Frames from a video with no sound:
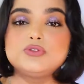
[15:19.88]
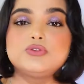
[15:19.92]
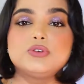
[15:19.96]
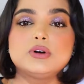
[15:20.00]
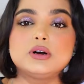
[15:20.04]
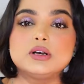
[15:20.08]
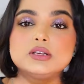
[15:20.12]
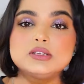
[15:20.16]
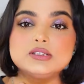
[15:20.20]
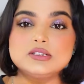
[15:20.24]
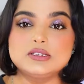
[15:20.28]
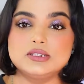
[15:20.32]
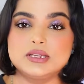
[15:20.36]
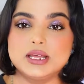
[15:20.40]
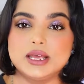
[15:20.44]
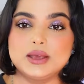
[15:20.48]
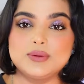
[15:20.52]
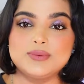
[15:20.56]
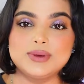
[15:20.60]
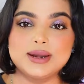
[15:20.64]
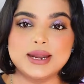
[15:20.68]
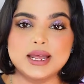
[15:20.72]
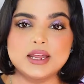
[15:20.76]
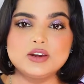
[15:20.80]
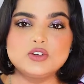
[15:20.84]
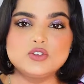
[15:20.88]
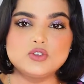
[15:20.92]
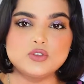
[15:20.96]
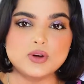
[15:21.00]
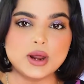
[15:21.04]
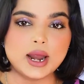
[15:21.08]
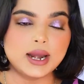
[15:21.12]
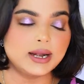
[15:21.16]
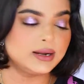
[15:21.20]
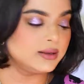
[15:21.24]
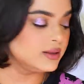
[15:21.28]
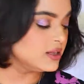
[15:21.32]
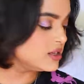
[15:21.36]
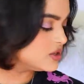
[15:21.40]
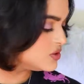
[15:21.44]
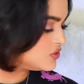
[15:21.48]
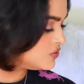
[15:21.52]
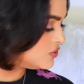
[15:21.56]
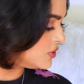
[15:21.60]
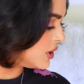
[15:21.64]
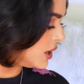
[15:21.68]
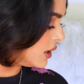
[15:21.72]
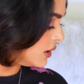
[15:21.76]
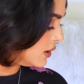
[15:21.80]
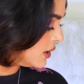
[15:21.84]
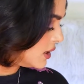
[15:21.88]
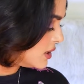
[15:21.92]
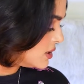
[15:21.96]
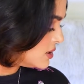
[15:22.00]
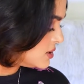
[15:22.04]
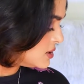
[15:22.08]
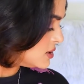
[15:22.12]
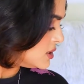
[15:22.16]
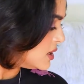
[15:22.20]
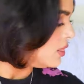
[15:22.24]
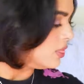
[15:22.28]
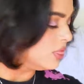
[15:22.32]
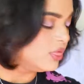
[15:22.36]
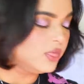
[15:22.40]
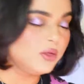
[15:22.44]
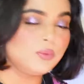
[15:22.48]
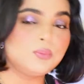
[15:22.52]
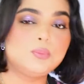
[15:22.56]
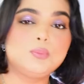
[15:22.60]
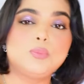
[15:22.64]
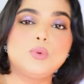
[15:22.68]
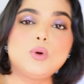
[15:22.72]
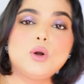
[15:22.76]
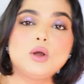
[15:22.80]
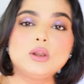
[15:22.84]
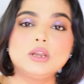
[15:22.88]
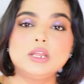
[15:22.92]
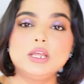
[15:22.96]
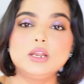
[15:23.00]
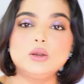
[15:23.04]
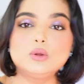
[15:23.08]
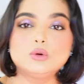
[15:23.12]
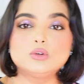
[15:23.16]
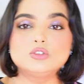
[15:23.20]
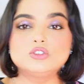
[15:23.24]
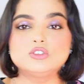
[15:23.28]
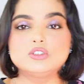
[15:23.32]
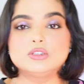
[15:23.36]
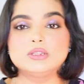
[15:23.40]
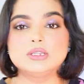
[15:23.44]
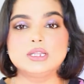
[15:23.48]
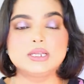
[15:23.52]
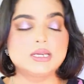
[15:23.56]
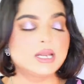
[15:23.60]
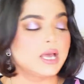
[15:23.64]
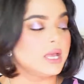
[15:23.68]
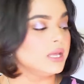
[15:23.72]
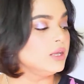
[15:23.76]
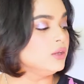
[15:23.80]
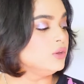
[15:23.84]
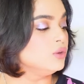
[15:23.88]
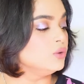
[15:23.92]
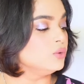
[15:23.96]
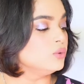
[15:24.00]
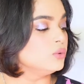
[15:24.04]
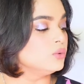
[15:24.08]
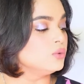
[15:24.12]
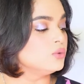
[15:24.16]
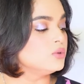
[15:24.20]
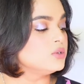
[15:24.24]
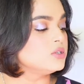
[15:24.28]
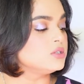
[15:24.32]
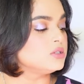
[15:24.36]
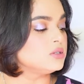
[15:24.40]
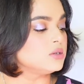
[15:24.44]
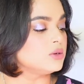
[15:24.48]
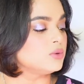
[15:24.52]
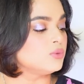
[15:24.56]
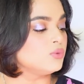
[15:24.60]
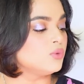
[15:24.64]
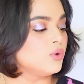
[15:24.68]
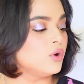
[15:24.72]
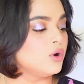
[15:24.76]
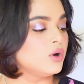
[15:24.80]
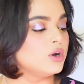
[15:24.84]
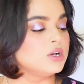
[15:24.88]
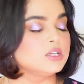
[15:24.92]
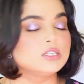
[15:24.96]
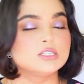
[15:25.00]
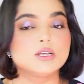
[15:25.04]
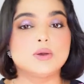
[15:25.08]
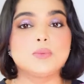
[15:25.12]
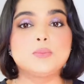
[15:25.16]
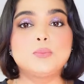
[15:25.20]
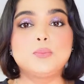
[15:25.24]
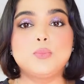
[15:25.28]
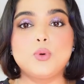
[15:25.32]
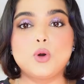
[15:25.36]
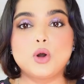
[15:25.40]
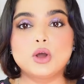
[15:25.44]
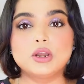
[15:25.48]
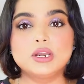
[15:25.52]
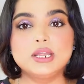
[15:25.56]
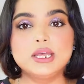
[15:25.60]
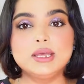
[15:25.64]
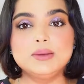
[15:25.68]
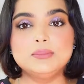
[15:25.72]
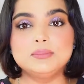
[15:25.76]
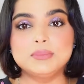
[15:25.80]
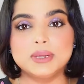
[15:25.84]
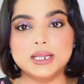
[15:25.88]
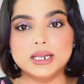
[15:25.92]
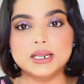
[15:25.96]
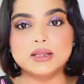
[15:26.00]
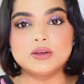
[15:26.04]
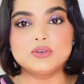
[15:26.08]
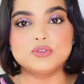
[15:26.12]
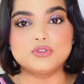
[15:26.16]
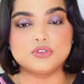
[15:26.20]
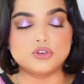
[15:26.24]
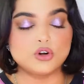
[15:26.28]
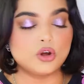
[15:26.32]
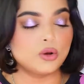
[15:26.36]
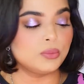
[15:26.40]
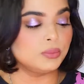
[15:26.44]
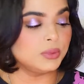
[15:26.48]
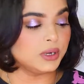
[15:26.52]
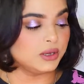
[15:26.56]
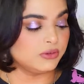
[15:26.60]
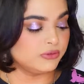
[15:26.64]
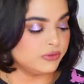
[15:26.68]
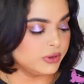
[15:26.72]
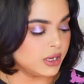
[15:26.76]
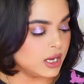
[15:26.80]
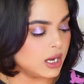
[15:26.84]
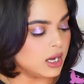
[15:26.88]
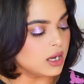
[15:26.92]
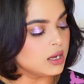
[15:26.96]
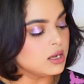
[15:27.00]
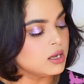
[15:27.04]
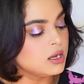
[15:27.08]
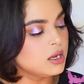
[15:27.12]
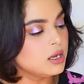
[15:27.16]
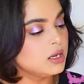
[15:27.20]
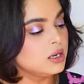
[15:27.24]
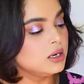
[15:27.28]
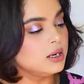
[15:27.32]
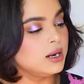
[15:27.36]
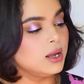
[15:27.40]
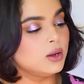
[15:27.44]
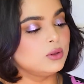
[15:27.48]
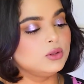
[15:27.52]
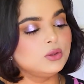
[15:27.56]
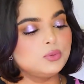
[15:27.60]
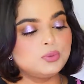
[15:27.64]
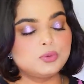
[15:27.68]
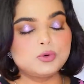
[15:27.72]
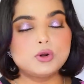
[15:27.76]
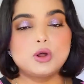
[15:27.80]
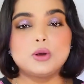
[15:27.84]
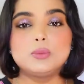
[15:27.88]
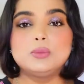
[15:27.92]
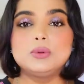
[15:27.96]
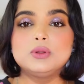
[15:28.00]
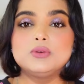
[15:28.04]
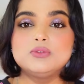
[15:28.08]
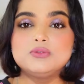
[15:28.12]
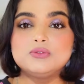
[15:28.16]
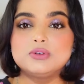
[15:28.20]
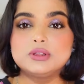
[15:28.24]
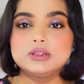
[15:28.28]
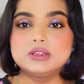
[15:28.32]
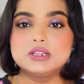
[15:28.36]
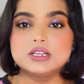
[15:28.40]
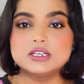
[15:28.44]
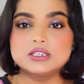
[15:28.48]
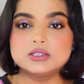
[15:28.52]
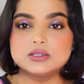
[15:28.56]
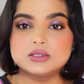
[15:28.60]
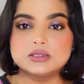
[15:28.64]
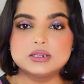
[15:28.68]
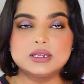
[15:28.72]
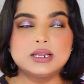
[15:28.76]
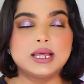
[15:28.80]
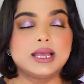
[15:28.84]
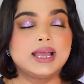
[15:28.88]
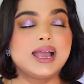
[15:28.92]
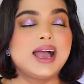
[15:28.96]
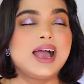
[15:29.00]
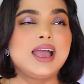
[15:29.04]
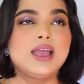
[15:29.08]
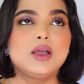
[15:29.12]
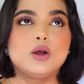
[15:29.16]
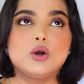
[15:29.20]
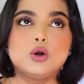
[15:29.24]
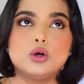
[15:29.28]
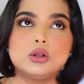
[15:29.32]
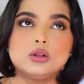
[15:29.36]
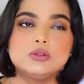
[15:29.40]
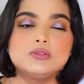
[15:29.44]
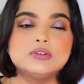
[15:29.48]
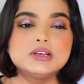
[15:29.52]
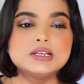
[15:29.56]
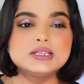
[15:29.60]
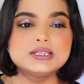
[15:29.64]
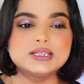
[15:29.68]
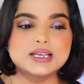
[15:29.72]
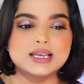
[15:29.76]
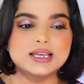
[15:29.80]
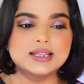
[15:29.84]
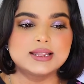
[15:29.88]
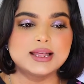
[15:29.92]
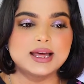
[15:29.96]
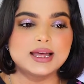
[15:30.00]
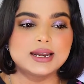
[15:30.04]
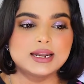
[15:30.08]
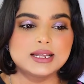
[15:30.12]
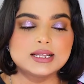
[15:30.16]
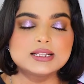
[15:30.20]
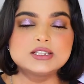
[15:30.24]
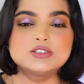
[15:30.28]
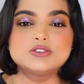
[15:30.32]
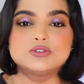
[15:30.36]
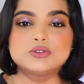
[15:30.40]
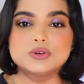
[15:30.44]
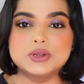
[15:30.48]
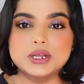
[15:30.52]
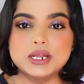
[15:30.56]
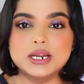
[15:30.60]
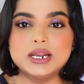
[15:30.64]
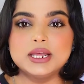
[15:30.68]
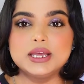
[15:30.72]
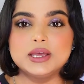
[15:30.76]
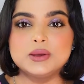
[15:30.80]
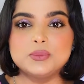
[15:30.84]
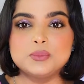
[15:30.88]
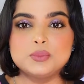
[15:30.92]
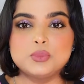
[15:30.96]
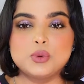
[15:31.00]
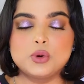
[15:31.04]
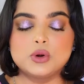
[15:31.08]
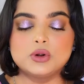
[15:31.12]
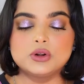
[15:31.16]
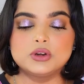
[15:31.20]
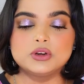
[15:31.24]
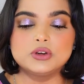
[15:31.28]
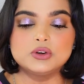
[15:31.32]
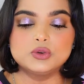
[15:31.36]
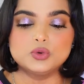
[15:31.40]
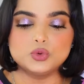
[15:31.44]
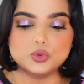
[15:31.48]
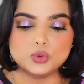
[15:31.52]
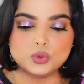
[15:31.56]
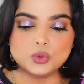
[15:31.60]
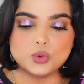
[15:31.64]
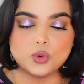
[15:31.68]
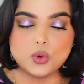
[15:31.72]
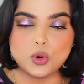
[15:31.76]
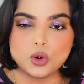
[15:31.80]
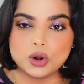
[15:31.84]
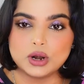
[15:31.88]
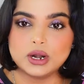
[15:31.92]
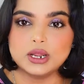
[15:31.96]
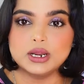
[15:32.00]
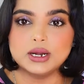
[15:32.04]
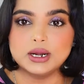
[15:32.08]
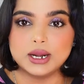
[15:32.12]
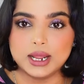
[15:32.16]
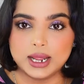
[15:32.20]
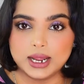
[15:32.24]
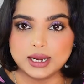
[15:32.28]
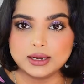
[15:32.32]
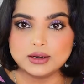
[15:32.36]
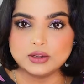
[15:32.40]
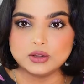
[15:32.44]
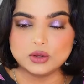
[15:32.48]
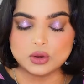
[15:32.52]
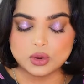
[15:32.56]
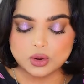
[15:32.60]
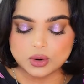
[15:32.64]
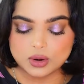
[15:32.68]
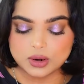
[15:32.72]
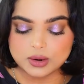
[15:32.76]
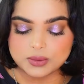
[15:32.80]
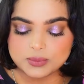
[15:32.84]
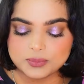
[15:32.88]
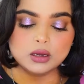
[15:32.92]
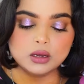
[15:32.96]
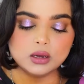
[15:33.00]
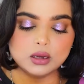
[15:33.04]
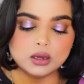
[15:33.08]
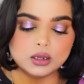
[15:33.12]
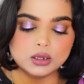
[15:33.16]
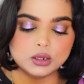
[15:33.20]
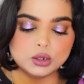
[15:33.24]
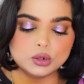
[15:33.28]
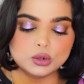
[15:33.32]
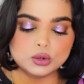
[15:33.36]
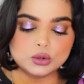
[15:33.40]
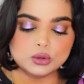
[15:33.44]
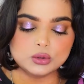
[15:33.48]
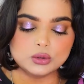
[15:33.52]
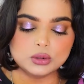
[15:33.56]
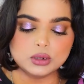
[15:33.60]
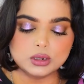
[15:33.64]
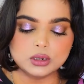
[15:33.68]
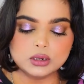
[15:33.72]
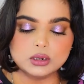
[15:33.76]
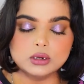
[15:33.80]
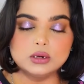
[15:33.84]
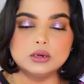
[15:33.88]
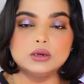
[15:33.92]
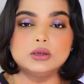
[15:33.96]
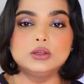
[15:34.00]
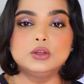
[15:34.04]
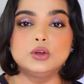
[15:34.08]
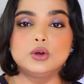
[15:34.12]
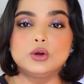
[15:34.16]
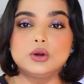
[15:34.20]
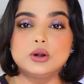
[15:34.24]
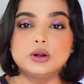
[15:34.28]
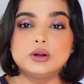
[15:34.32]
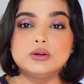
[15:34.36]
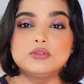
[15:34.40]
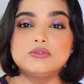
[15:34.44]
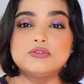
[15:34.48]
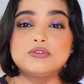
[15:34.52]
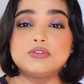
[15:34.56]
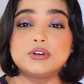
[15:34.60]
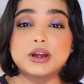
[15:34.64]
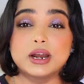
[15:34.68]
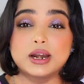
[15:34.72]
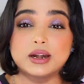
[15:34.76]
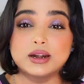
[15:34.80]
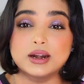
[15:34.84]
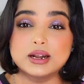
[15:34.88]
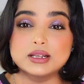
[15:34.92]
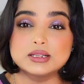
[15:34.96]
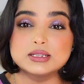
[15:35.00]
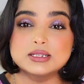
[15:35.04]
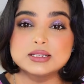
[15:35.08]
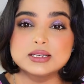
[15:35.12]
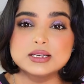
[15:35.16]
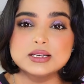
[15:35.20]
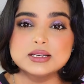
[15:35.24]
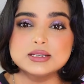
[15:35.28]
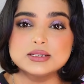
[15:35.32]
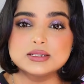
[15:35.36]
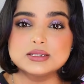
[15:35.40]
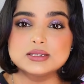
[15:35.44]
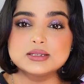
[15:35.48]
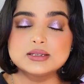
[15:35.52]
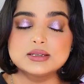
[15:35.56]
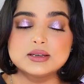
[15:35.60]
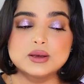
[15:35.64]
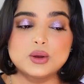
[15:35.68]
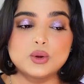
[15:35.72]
first day when I tried this fragrance, the body lotion that I used was body milk from Nivea. Now the problem with this, like I always say that it's really important to coordinate your your fragrances